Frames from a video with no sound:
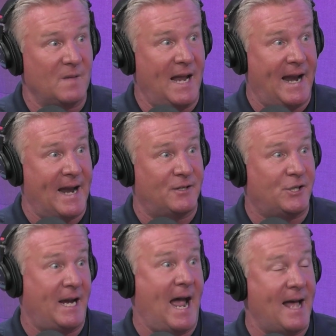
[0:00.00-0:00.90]
And
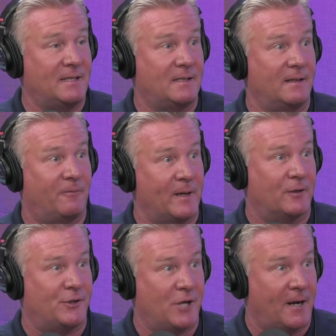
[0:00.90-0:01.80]
she asked if we
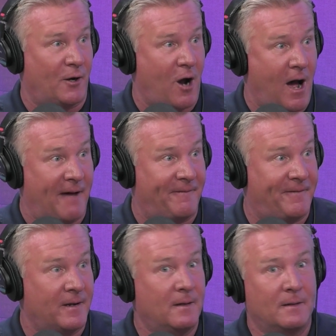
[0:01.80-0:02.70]
could shut it off
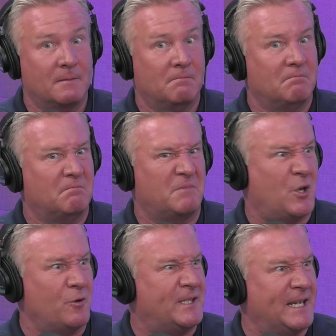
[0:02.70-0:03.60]

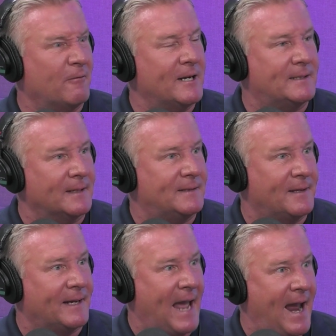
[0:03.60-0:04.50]
2 series into
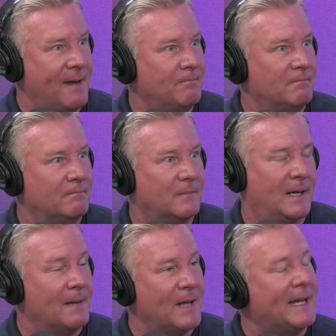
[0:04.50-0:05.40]
the game.
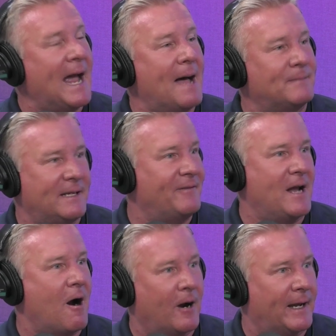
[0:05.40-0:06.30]
And I'm like, yeah, I'm
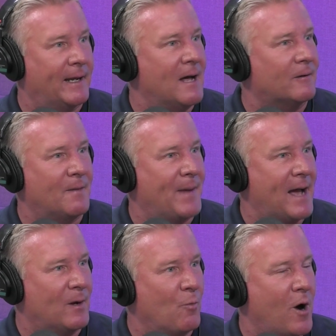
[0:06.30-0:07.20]
DVRing it. I'll come
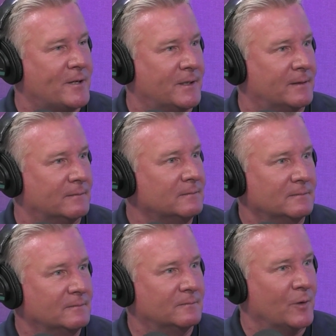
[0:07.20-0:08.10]
back and watch it
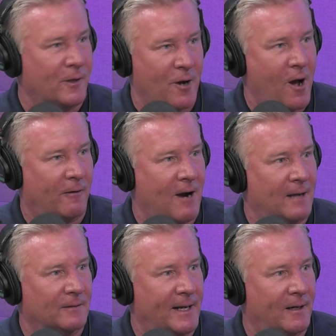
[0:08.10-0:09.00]
when you're not
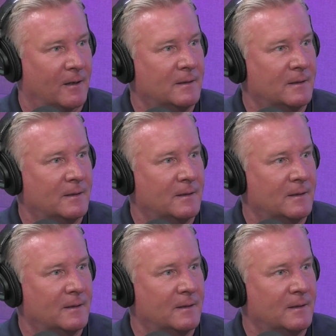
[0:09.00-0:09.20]
around later.